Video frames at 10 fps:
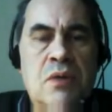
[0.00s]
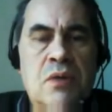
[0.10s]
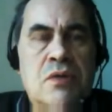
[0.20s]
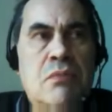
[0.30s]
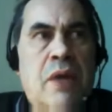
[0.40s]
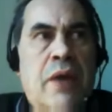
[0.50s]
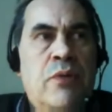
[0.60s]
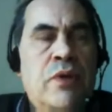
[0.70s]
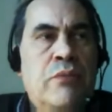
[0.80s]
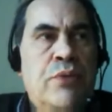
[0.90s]
to mate
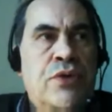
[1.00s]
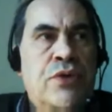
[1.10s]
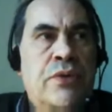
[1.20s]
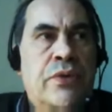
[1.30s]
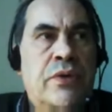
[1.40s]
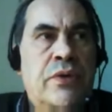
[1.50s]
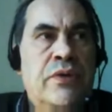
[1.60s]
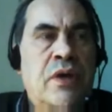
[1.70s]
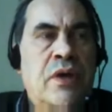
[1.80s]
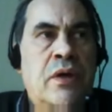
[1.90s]
with a bush or a
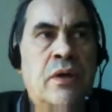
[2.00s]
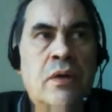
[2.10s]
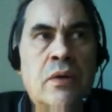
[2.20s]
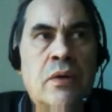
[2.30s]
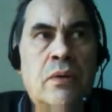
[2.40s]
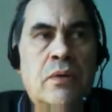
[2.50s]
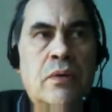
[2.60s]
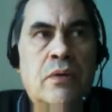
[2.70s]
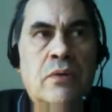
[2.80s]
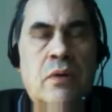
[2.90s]
deer or, or
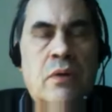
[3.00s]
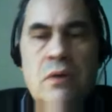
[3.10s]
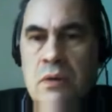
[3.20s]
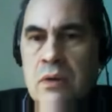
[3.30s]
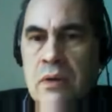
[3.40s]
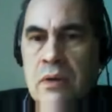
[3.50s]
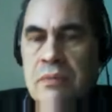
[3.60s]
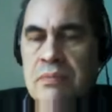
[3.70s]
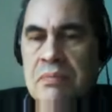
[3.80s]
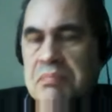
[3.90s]
a rock or a
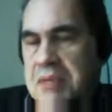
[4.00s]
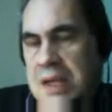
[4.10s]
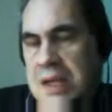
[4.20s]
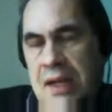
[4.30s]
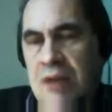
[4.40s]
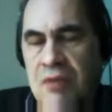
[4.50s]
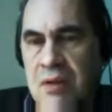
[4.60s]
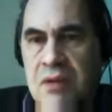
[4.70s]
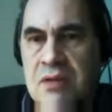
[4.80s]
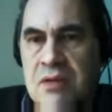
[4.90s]
anything
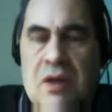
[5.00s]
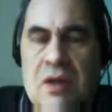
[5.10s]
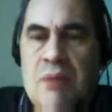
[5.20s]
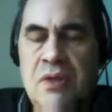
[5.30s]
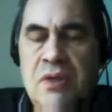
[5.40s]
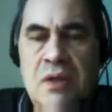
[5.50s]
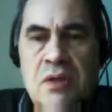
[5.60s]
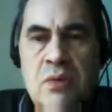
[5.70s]
that comes in anything his with